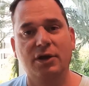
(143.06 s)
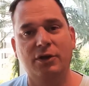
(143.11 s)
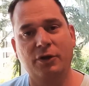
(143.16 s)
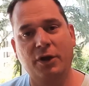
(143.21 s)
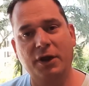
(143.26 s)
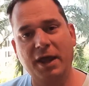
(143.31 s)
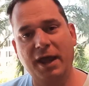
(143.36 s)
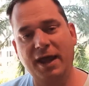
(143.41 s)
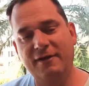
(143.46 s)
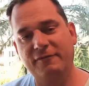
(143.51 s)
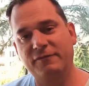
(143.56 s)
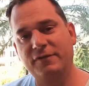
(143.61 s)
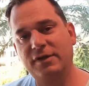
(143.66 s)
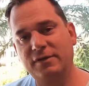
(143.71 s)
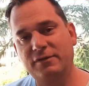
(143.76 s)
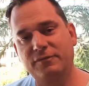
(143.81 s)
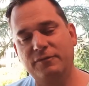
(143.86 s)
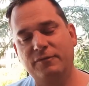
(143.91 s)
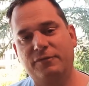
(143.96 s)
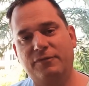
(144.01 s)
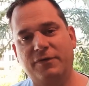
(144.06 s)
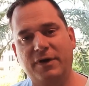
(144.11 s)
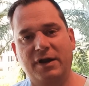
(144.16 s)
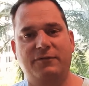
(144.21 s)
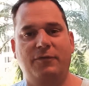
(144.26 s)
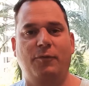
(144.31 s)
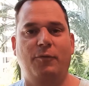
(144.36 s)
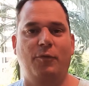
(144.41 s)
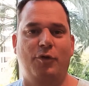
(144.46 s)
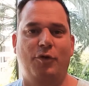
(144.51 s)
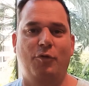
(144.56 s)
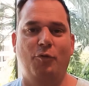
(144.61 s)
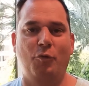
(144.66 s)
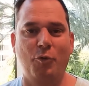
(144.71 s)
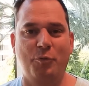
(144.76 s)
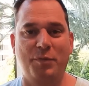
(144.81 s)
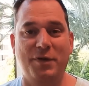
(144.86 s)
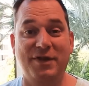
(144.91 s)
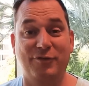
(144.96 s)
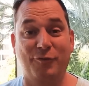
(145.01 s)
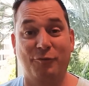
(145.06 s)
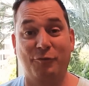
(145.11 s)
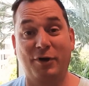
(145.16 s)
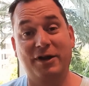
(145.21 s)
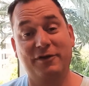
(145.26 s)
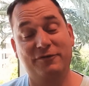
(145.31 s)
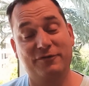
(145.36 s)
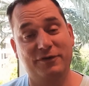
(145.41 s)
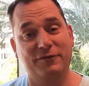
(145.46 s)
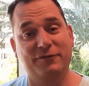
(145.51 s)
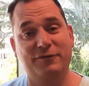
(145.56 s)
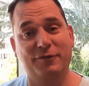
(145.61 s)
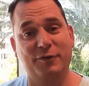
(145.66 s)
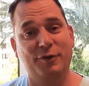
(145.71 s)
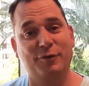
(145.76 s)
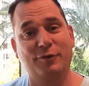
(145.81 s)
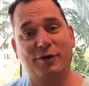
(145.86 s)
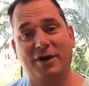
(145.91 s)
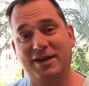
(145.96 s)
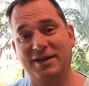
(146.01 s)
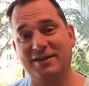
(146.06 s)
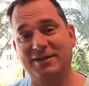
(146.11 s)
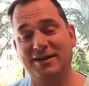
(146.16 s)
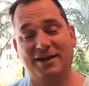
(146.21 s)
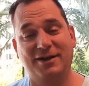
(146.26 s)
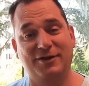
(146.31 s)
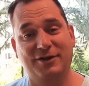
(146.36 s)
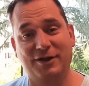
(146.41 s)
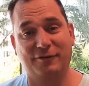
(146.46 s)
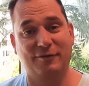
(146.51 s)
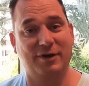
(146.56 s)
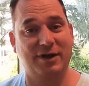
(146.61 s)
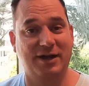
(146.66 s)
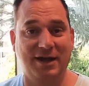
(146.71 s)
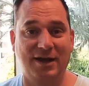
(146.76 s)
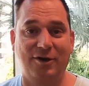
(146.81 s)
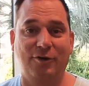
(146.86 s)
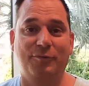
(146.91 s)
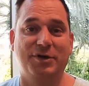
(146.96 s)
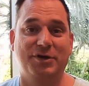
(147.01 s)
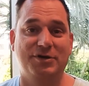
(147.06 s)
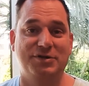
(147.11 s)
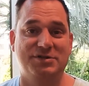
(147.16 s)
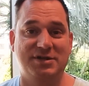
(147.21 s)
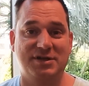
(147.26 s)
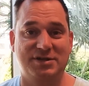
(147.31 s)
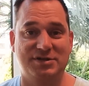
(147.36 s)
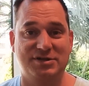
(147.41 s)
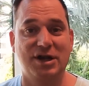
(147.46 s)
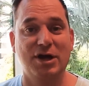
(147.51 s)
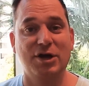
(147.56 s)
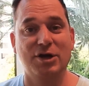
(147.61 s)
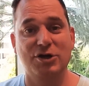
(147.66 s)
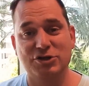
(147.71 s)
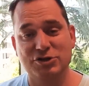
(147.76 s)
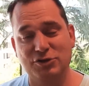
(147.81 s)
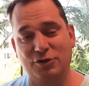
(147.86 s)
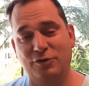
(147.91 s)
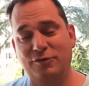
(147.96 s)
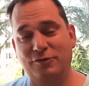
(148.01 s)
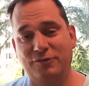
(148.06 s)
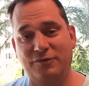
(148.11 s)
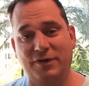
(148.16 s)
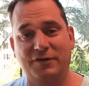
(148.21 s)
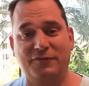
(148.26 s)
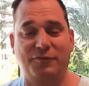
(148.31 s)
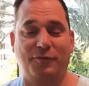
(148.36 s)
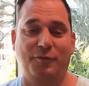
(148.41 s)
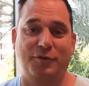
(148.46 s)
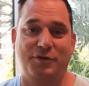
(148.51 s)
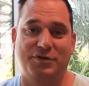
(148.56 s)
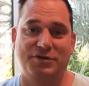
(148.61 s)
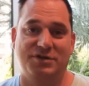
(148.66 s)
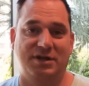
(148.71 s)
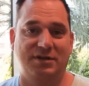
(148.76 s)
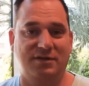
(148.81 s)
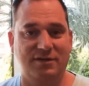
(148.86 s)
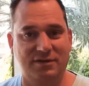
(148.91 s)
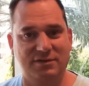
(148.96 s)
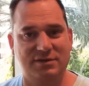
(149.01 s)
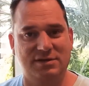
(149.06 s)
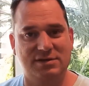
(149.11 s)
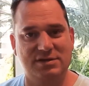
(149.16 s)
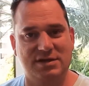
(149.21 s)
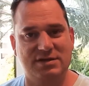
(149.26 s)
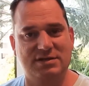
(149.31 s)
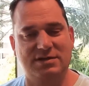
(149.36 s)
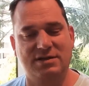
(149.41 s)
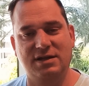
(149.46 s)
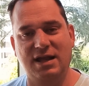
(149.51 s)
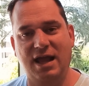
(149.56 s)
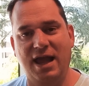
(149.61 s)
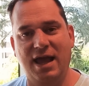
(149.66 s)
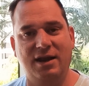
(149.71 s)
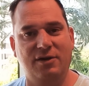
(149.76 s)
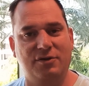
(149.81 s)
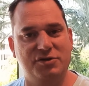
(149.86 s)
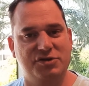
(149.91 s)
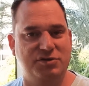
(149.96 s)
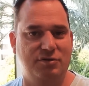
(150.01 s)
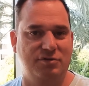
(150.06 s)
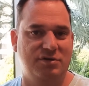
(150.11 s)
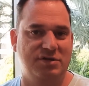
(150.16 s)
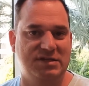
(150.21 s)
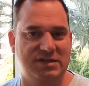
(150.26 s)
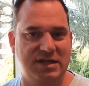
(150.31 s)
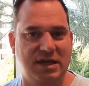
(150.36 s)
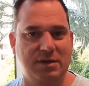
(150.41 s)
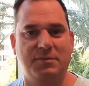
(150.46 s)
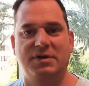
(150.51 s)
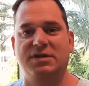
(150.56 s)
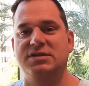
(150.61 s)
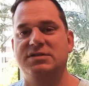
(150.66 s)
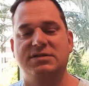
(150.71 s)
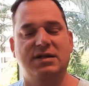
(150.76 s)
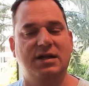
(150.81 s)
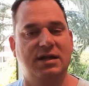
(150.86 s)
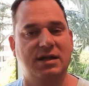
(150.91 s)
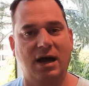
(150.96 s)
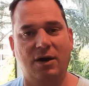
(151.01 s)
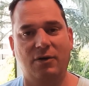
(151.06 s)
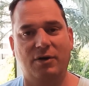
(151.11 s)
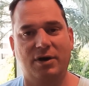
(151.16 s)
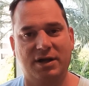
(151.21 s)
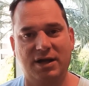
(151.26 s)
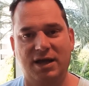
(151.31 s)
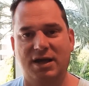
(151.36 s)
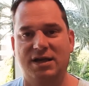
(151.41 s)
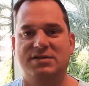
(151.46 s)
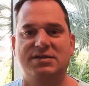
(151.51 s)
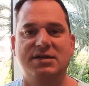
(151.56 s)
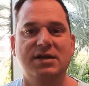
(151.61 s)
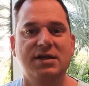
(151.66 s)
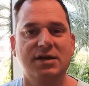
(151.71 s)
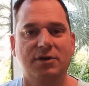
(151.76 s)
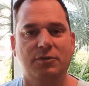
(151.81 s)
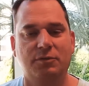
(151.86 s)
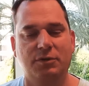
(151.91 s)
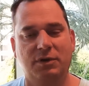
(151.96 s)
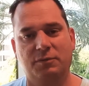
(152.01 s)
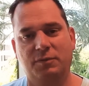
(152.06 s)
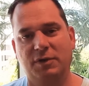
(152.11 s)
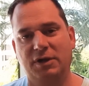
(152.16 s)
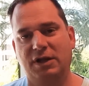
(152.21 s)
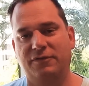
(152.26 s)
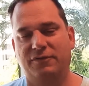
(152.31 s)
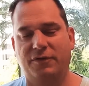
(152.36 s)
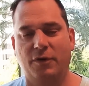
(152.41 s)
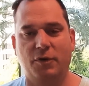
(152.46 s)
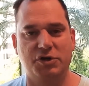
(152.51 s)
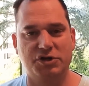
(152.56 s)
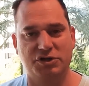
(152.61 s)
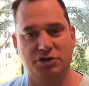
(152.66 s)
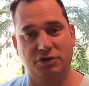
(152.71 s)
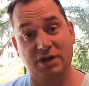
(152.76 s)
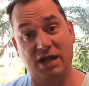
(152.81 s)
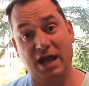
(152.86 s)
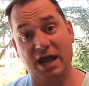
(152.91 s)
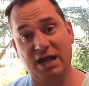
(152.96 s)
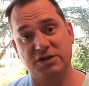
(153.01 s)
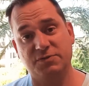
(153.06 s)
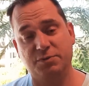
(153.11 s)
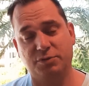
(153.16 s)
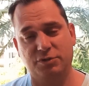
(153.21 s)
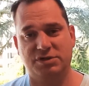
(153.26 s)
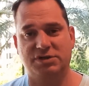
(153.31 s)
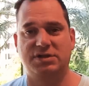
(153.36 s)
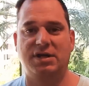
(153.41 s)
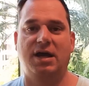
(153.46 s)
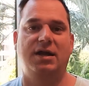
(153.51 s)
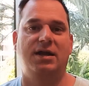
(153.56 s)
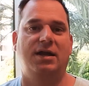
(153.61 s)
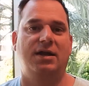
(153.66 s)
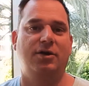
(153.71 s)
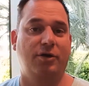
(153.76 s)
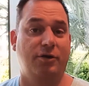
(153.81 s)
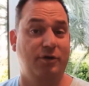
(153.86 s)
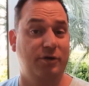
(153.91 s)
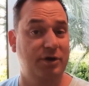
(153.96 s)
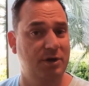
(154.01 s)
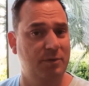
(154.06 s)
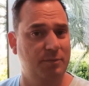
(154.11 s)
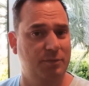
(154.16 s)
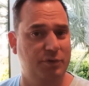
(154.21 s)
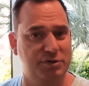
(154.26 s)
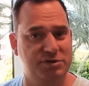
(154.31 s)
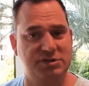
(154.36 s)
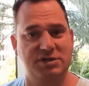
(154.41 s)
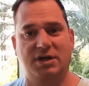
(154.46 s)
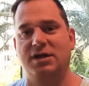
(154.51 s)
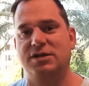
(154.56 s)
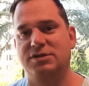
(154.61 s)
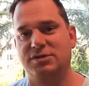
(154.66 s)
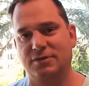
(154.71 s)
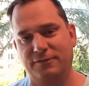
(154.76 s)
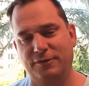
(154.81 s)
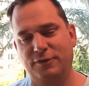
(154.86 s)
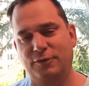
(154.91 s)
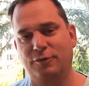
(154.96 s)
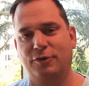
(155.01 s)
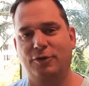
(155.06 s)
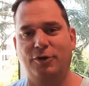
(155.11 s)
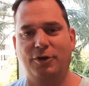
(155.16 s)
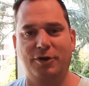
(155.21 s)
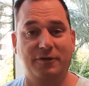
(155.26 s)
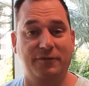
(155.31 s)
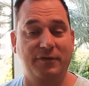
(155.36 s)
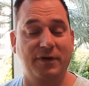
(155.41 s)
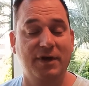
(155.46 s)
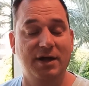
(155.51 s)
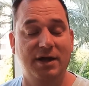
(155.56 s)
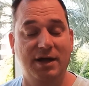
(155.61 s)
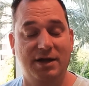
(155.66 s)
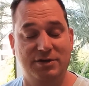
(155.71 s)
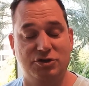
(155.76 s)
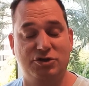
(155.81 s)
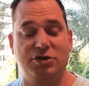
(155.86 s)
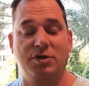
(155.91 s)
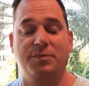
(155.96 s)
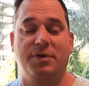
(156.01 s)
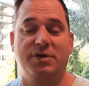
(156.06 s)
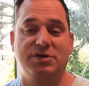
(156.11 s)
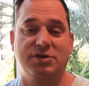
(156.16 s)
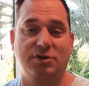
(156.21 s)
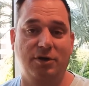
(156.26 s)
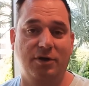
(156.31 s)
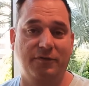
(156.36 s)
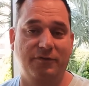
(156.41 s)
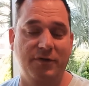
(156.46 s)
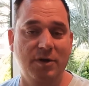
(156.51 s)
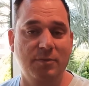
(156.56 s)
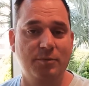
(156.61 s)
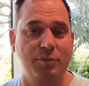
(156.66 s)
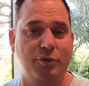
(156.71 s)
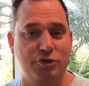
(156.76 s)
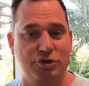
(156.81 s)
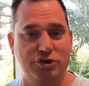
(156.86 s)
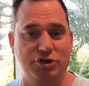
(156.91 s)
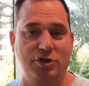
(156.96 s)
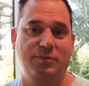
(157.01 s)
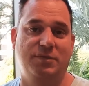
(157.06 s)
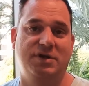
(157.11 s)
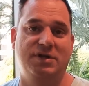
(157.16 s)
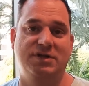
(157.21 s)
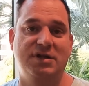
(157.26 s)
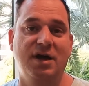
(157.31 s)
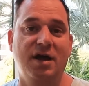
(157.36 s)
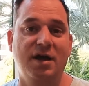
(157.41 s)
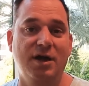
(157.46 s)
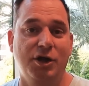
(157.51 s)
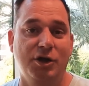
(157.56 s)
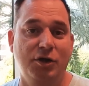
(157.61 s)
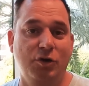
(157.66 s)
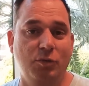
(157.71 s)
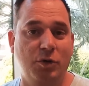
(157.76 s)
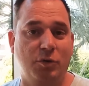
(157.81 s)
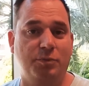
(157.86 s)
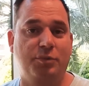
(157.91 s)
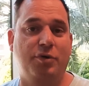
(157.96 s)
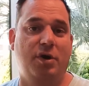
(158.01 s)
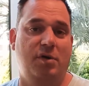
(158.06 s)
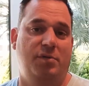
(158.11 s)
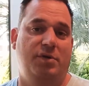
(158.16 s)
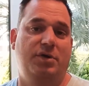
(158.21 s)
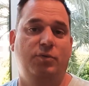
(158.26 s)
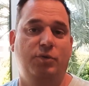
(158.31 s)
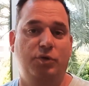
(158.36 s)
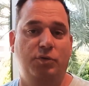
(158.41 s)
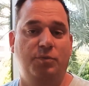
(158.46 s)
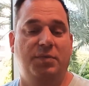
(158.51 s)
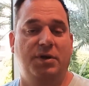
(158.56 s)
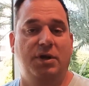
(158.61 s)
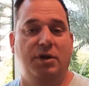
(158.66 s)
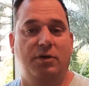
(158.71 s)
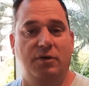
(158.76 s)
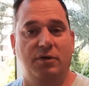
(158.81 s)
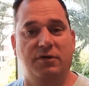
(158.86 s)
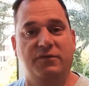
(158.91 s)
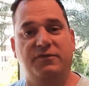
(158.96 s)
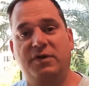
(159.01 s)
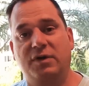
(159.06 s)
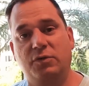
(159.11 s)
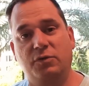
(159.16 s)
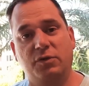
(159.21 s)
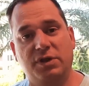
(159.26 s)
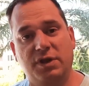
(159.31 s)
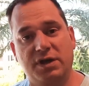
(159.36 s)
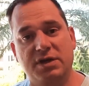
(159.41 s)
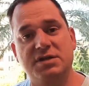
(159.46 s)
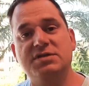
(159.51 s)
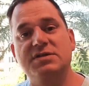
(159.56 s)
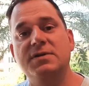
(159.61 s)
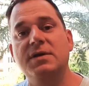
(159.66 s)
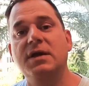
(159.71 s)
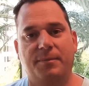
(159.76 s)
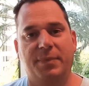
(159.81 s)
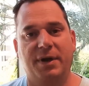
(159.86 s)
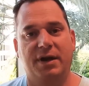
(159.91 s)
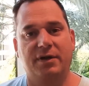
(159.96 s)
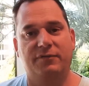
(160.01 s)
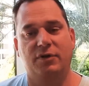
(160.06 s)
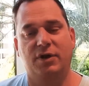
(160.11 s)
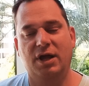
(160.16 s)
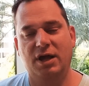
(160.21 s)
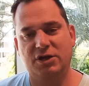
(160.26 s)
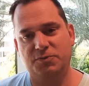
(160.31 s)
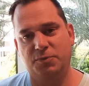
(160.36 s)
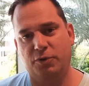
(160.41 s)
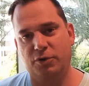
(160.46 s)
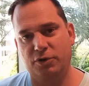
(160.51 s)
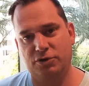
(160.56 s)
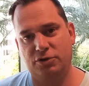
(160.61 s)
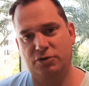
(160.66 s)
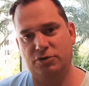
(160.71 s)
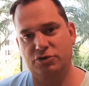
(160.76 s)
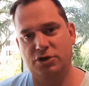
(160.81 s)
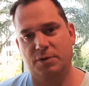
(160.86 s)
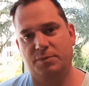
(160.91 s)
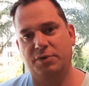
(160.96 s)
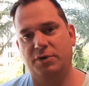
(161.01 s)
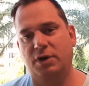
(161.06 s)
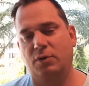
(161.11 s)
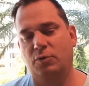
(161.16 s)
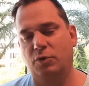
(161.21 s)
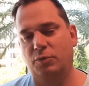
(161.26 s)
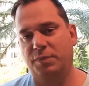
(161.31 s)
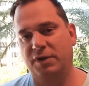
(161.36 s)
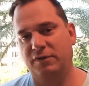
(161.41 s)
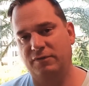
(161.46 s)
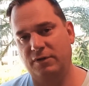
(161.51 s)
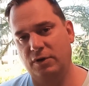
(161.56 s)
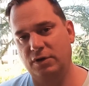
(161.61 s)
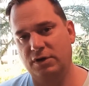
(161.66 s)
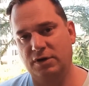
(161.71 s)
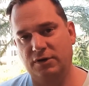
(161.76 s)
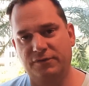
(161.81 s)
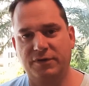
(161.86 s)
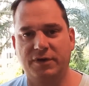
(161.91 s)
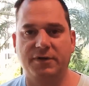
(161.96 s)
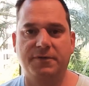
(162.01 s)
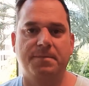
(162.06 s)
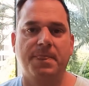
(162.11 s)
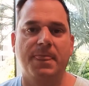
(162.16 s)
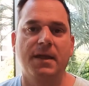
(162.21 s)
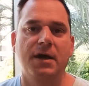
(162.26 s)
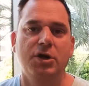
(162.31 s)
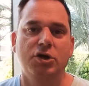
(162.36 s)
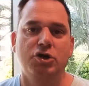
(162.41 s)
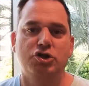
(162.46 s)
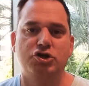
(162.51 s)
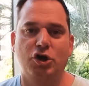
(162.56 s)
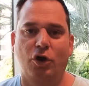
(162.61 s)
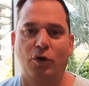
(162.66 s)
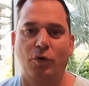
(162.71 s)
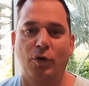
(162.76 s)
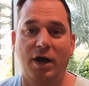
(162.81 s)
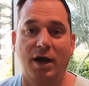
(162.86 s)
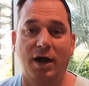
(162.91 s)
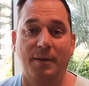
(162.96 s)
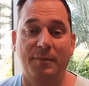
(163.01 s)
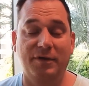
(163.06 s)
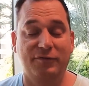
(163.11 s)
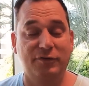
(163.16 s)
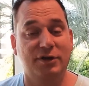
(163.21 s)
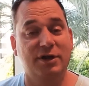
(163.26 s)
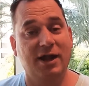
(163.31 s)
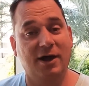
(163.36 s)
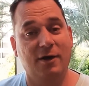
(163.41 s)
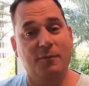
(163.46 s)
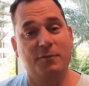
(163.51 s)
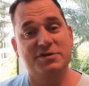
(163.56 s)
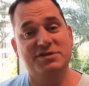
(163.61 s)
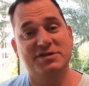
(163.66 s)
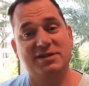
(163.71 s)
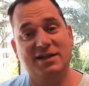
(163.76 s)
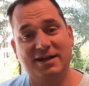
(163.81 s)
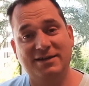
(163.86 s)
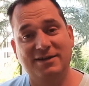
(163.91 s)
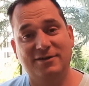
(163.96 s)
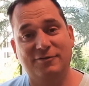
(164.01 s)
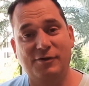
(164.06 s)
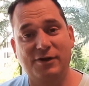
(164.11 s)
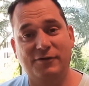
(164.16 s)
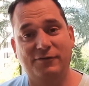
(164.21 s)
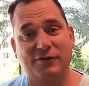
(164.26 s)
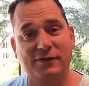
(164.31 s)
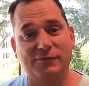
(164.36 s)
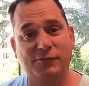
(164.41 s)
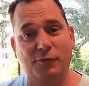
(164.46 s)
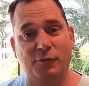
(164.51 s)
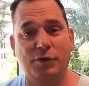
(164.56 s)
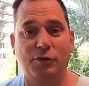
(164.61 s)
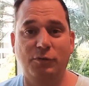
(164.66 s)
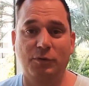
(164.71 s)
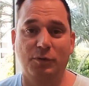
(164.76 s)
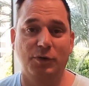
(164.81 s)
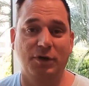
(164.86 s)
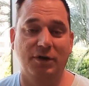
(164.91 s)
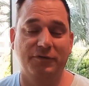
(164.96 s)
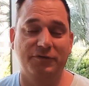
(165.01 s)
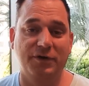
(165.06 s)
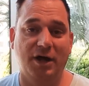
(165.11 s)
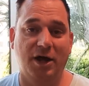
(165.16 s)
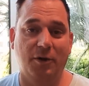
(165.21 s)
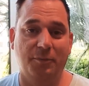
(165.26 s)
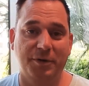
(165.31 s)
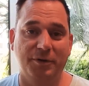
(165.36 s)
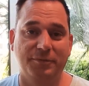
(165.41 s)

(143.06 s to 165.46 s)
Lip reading: Not every freight forwarder will be the right fit for you, I can tell you that right now, because there's certain freight forwarders that just handle certain segments. In our case, we're really focused on the export side and not on the import side. So if you're doing as a shipper, a lot of import shipments, you wouldn't be a good fit with us. But if you're an export shipper, that would be very different. So if you need help with selecting the right freight forwarder, we would love to help